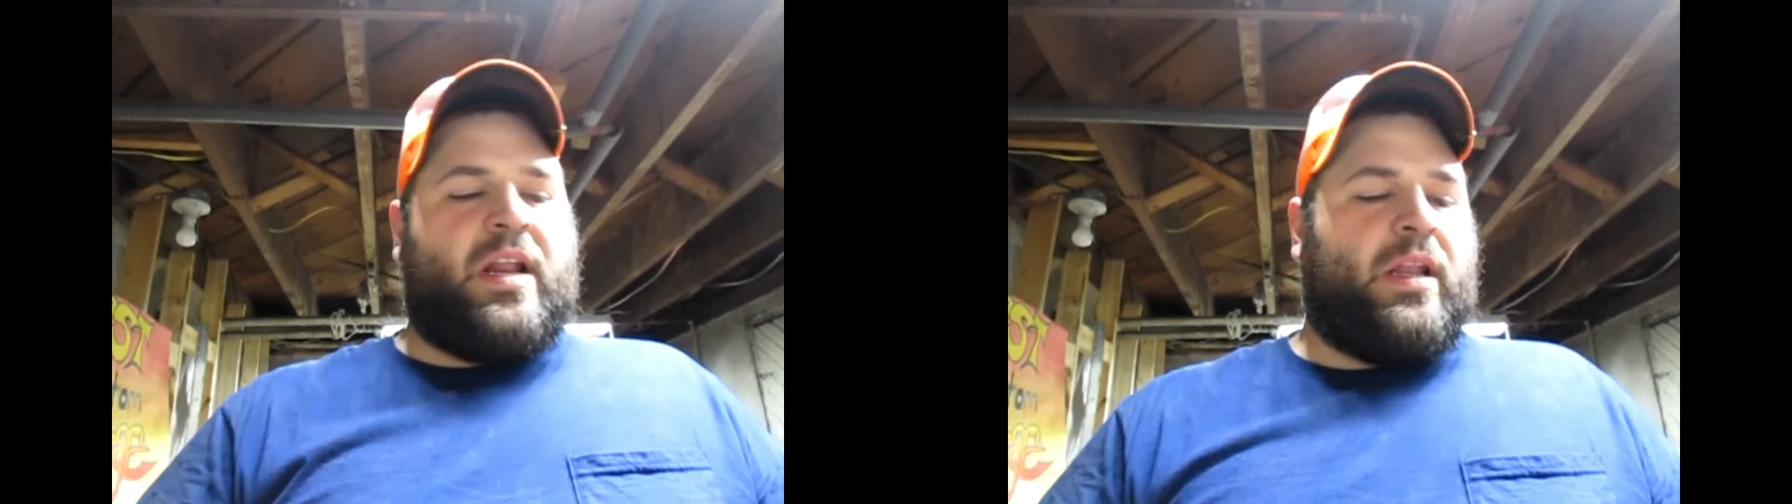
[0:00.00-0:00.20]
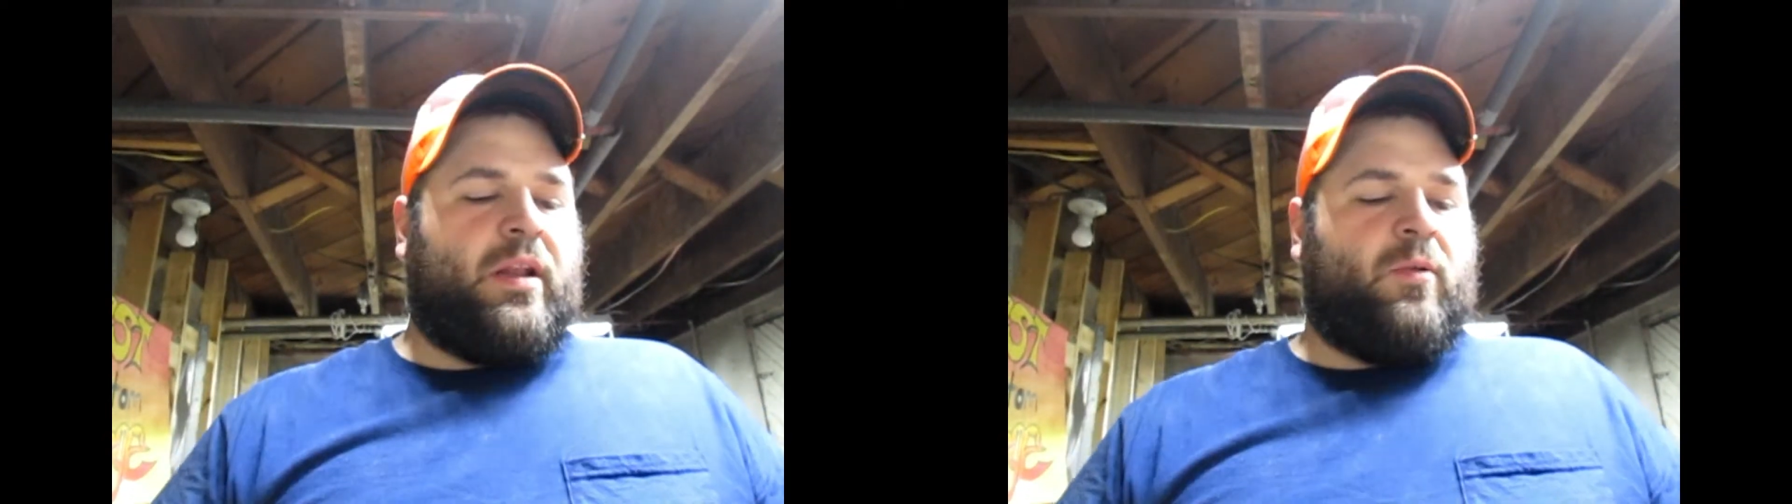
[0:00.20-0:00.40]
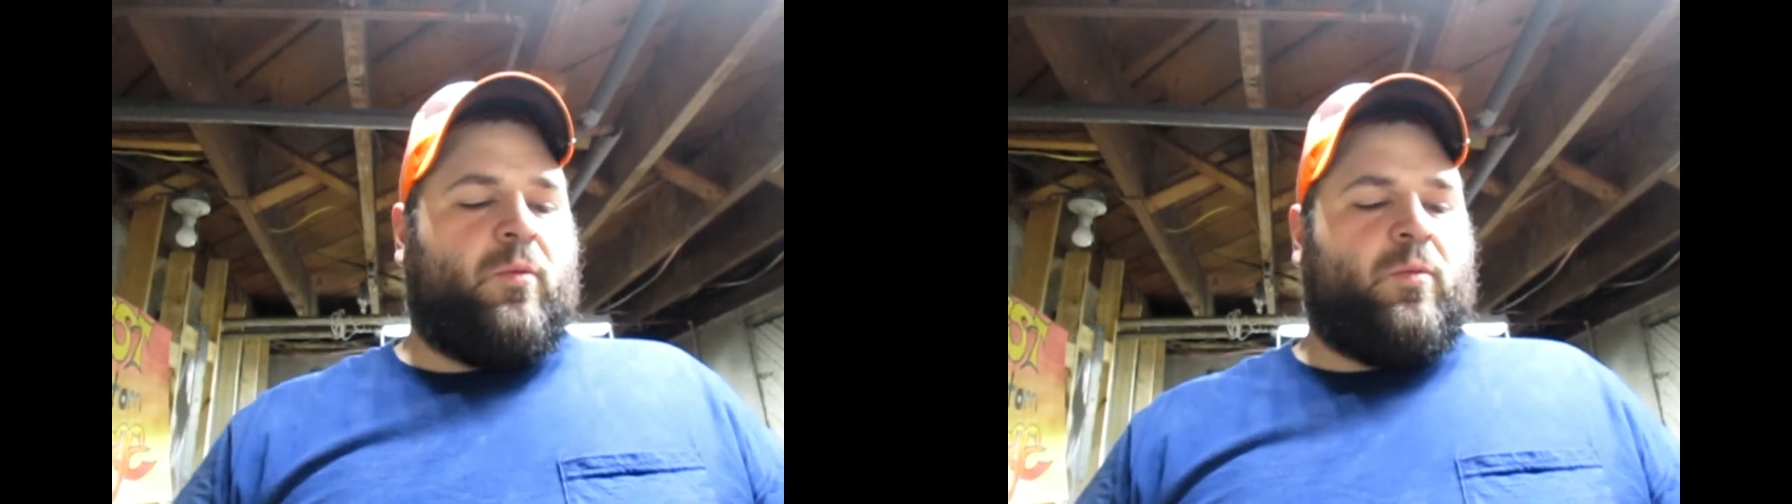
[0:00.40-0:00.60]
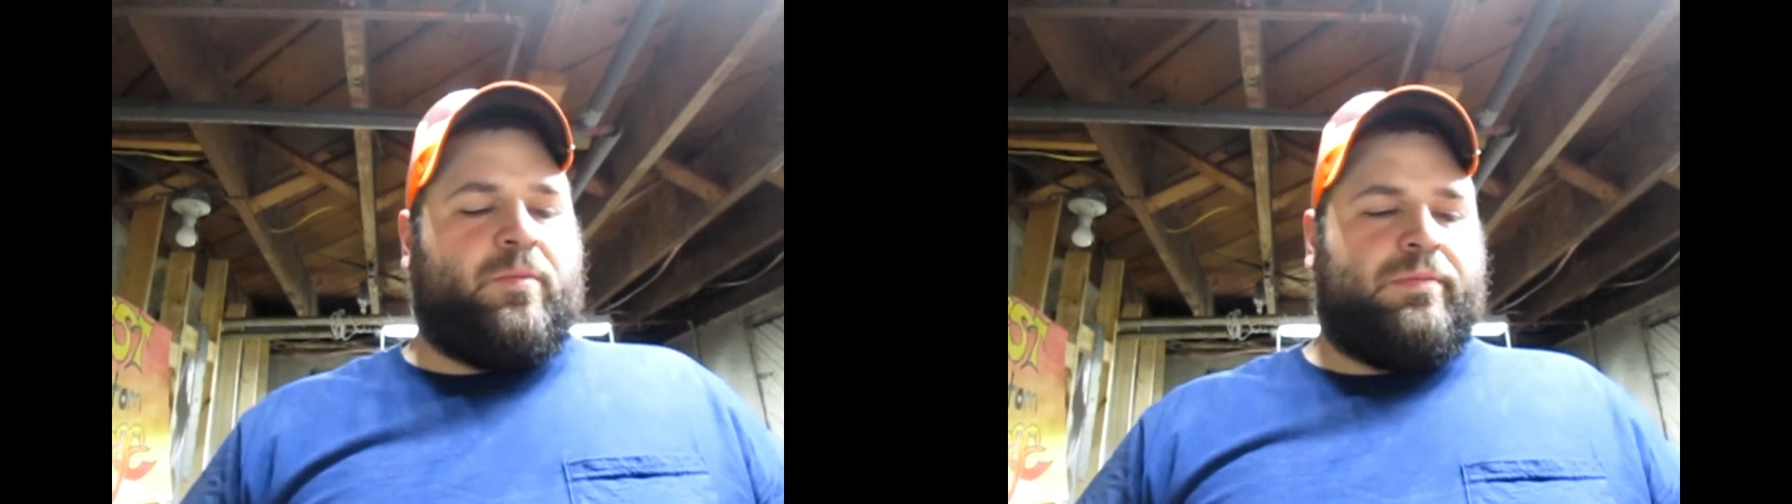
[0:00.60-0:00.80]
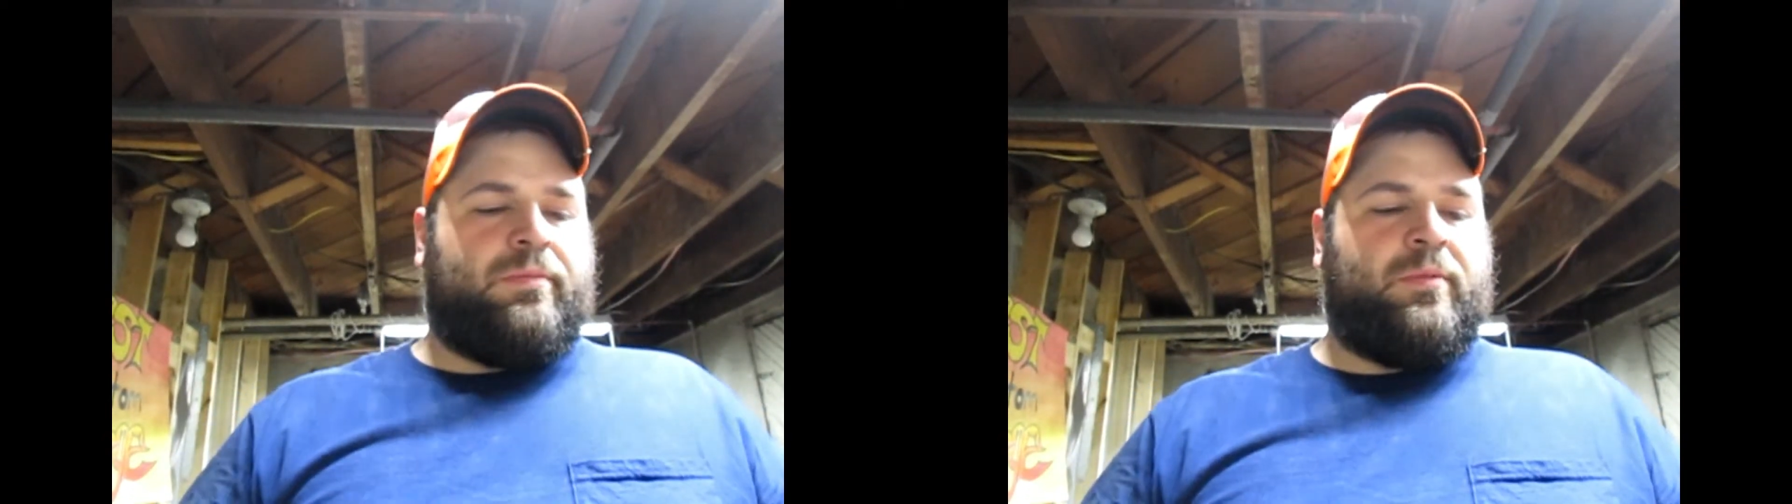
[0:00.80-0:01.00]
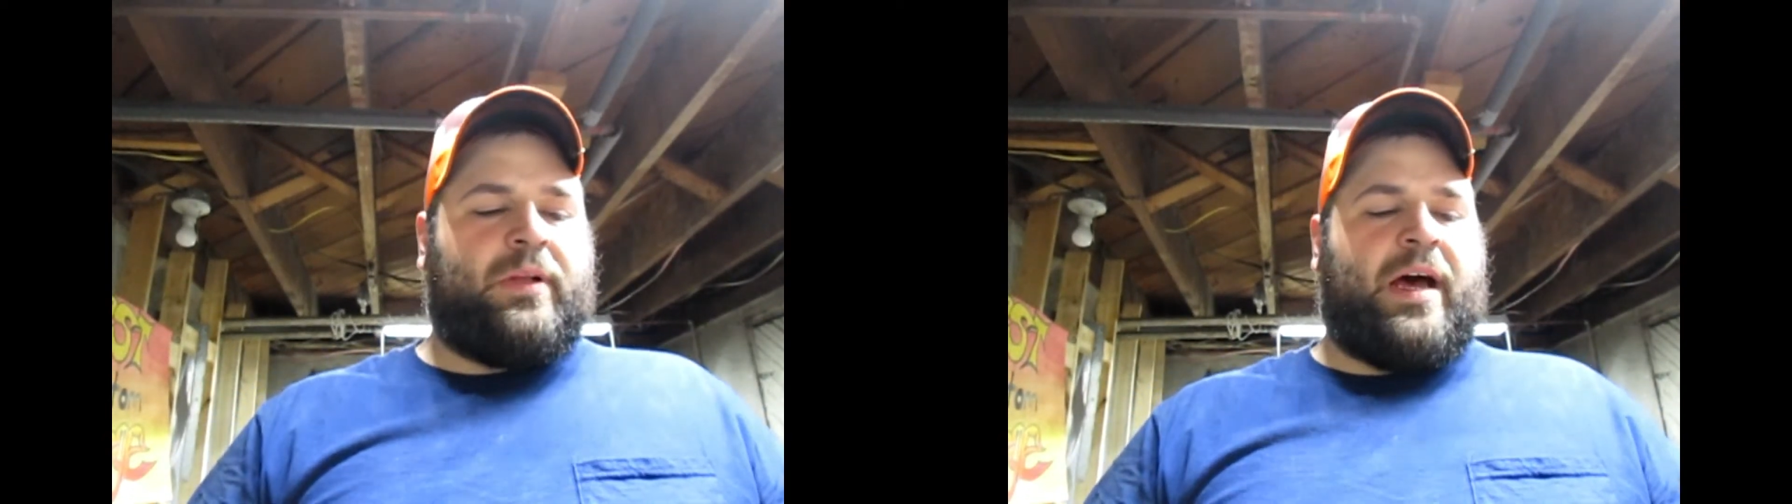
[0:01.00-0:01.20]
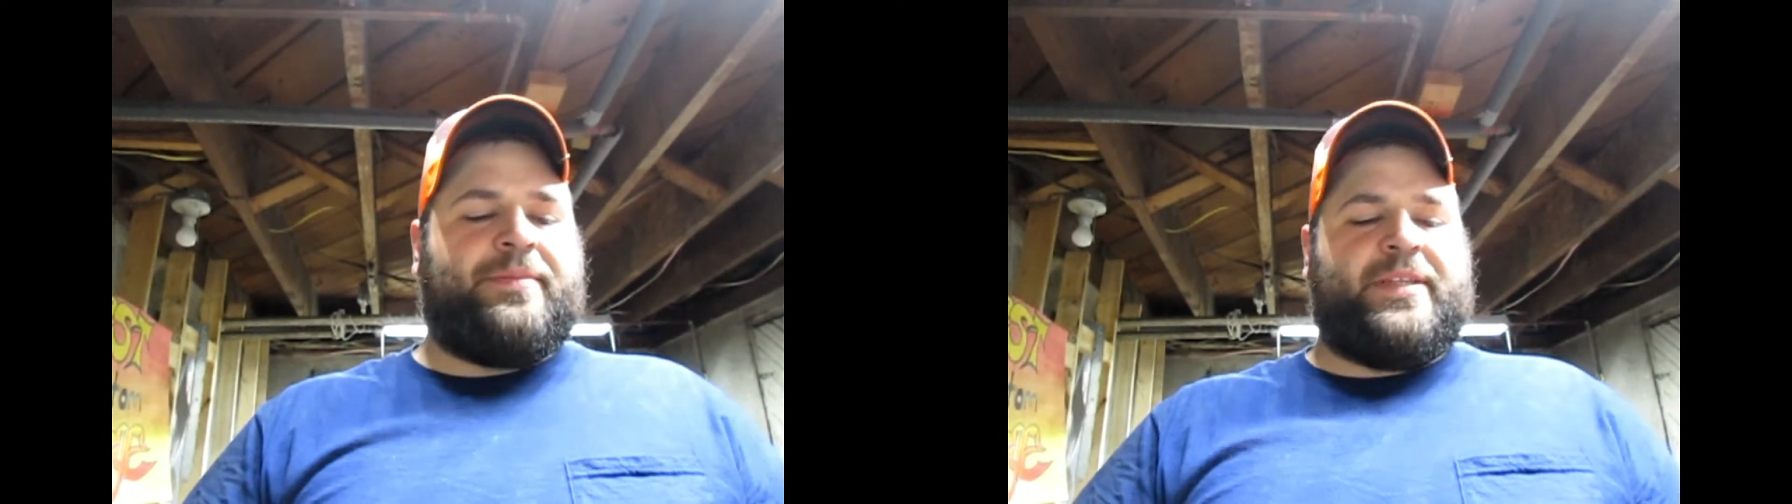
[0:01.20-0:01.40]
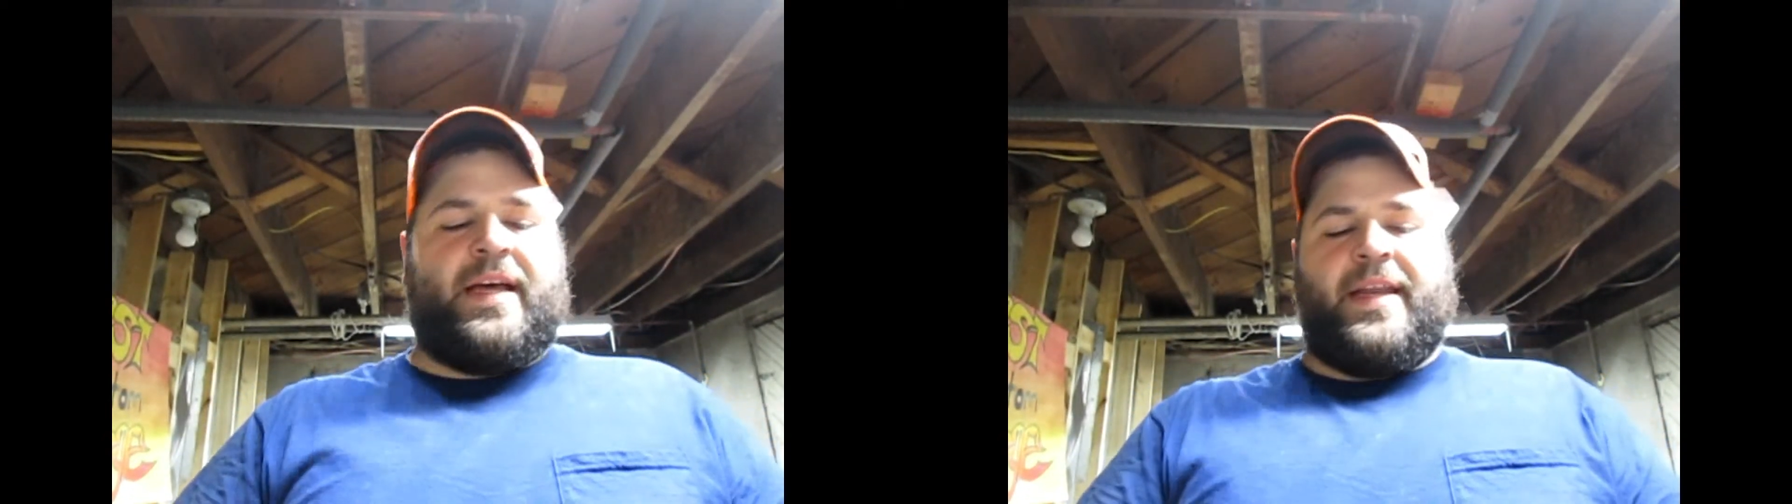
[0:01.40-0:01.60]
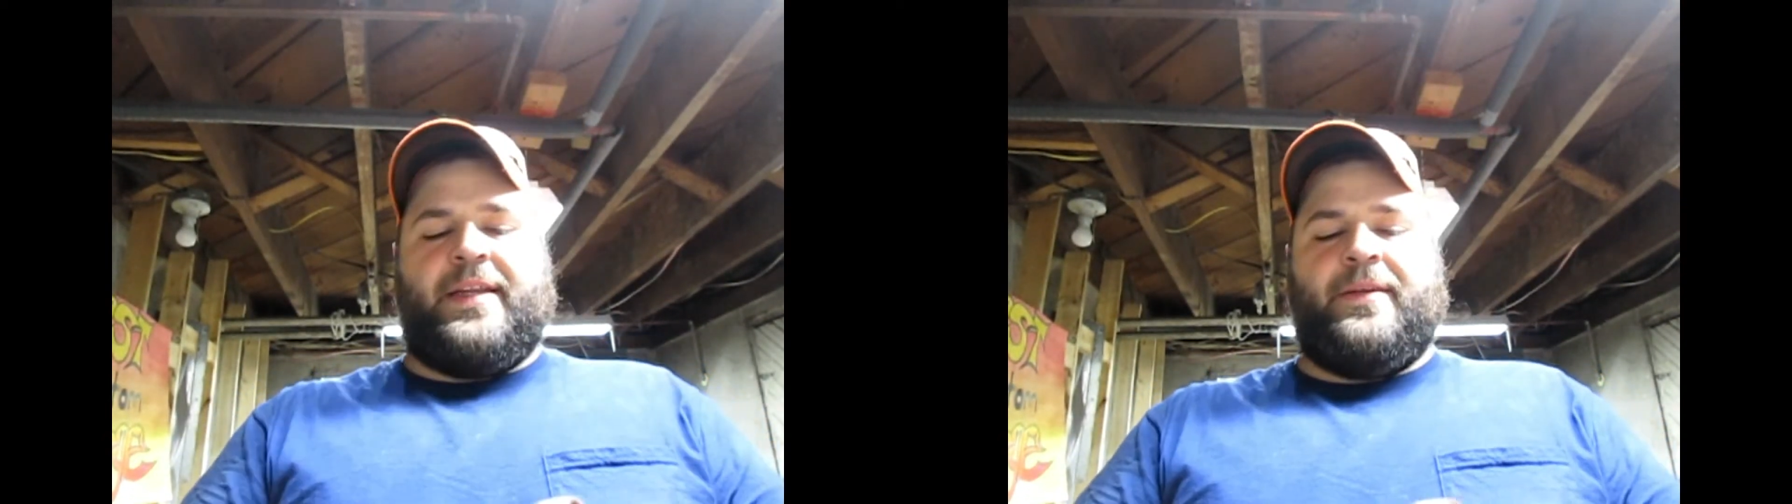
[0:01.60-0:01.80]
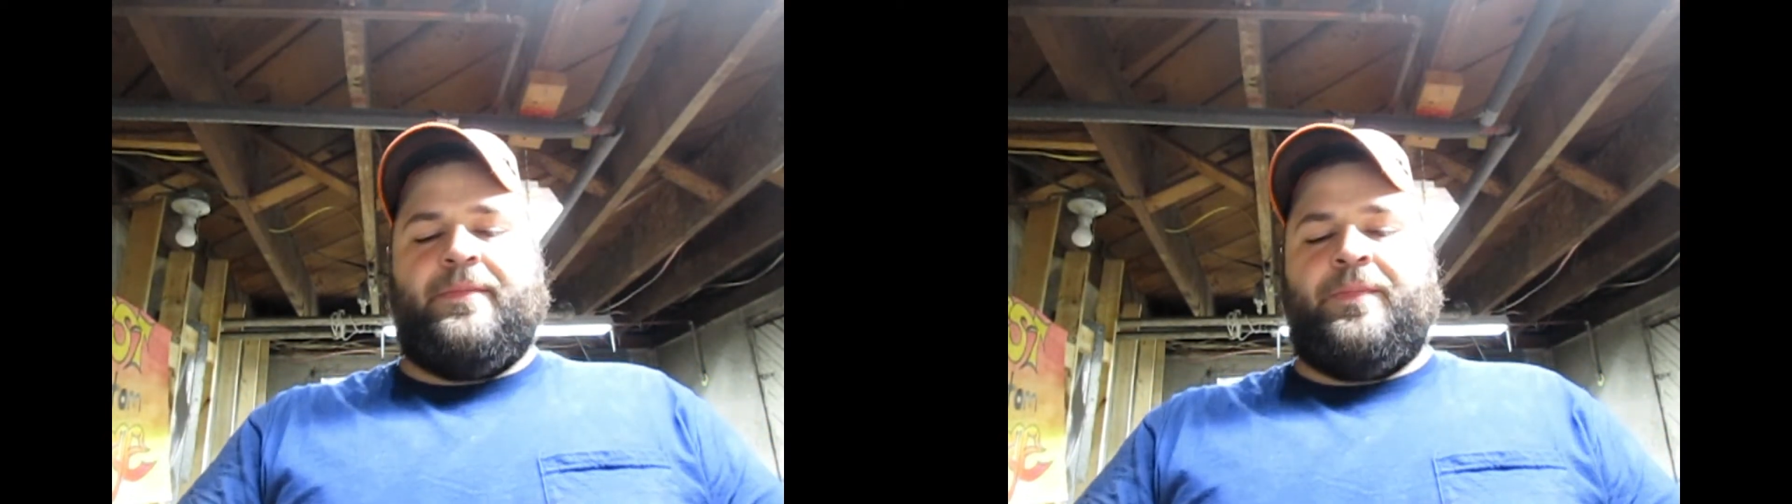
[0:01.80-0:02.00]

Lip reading: of lopsided.